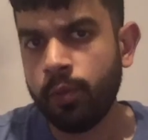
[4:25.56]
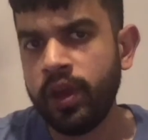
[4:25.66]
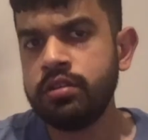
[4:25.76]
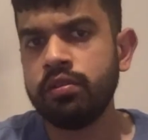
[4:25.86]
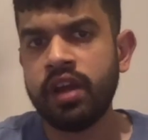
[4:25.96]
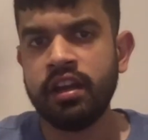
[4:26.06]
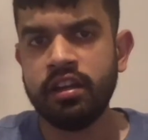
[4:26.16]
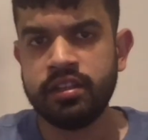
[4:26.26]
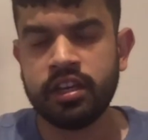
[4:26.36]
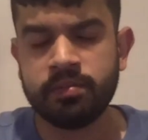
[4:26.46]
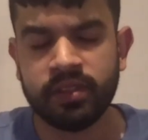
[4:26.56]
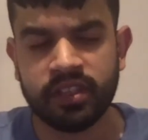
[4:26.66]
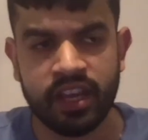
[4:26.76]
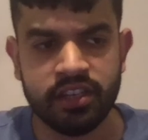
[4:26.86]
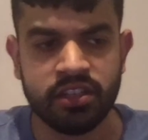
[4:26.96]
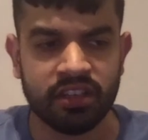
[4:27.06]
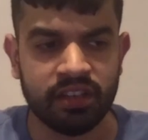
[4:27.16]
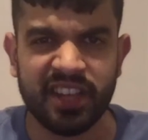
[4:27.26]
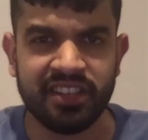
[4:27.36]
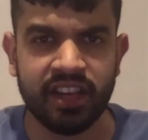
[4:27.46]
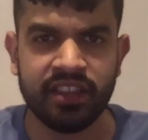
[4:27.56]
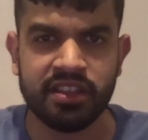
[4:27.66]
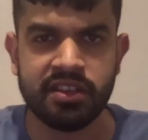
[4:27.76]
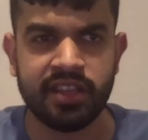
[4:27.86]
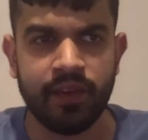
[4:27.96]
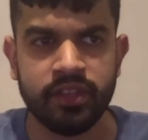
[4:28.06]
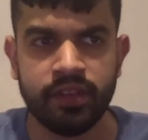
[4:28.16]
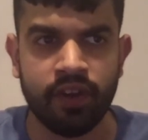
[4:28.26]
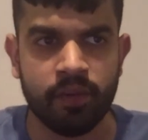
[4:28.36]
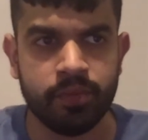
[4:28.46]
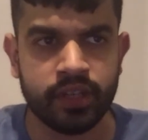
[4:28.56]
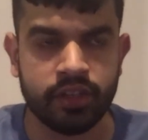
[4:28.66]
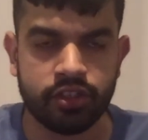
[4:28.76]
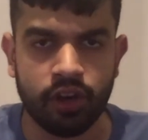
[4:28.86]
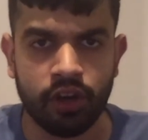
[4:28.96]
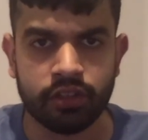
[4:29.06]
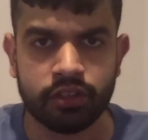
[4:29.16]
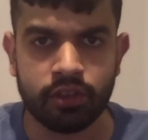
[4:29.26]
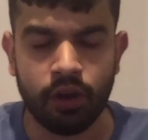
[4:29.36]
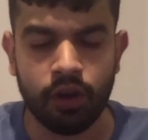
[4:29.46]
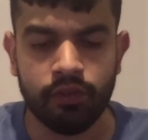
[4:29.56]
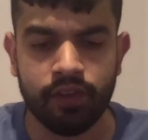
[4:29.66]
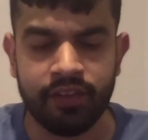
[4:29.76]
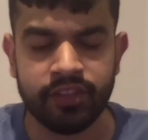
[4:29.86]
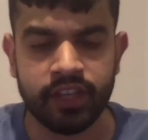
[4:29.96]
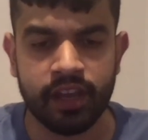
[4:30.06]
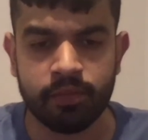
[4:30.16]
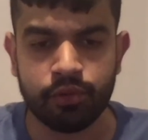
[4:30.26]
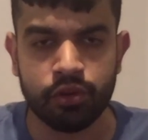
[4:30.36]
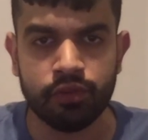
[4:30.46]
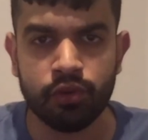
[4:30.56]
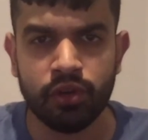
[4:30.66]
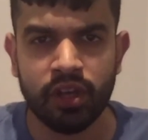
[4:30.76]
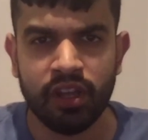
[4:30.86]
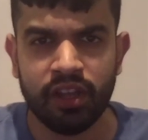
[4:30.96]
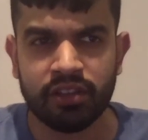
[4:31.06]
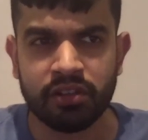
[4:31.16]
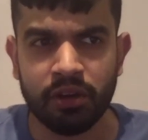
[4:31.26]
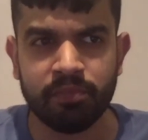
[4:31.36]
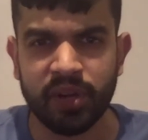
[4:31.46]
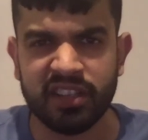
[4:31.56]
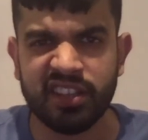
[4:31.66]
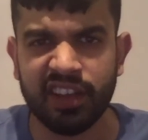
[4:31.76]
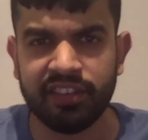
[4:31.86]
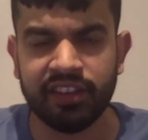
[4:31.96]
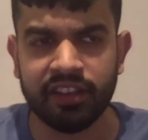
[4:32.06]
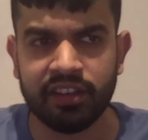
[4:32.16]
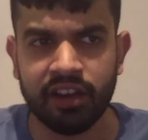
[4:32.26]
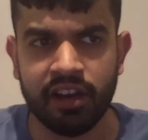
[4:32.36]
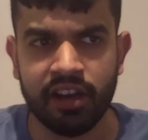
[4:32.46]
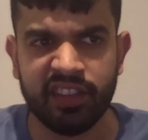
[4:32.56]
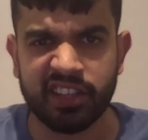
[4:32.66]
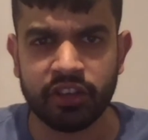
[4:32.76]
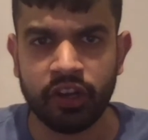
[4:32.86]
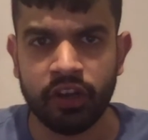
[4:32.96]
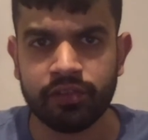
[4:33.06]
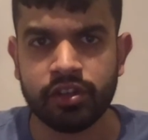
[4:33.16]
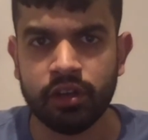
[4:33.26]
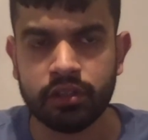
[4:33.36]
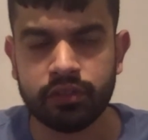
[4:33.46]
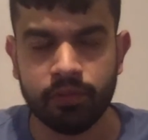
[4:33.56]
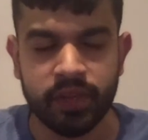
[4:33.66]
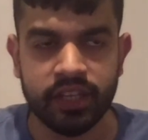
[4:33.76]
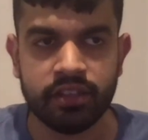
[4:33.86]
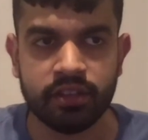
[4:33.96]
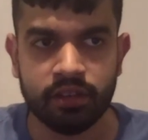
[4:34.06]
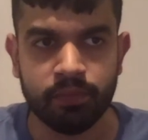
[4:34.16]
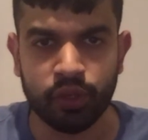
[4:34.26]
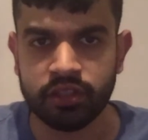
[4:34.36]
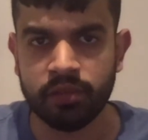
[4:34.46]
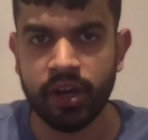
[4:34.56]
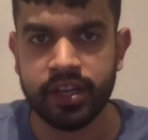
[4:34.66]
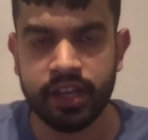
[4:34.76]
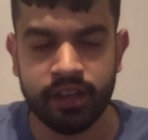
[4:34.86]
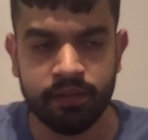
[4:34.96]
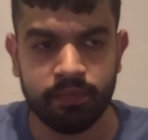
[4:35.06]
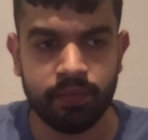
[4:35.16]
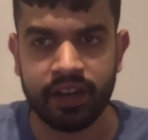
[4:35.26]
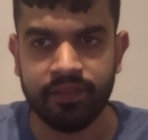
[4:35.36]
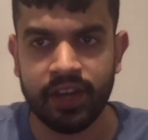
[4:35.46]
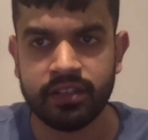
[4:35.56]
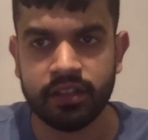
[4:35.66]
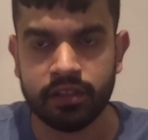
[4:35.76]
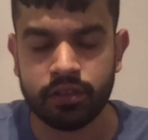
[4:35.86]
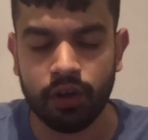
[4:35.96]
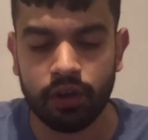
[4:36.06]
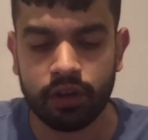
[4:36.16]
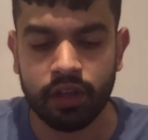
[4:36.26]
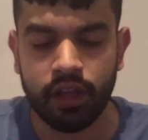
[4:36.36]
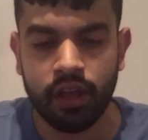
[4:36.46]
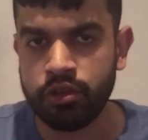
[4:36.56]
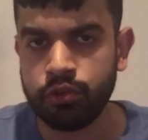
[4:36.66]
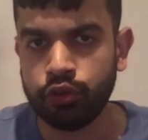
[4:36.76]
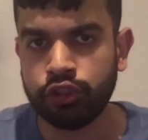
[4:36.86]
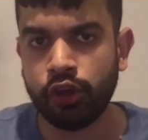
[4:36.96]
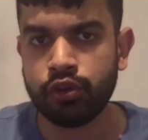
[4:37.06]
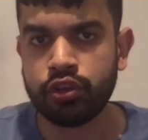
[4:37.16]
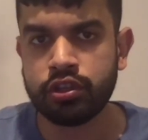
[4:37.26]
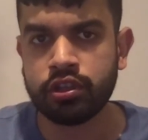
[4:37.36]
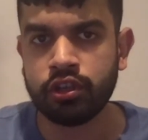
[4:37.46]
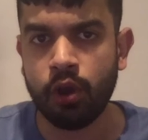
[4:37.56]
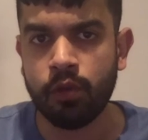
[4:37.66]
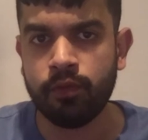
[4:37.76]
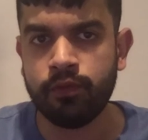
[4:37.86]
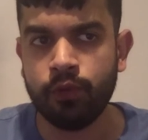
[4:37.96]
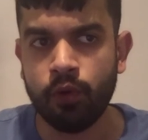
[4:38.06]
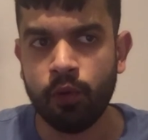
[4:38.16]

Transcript: based on analyst expectation, saying there's a 75% chance of FDA approval. So uh, personally, I think uh, that's a good enough chance for me to put some money in, invest in the stock. There's also scope for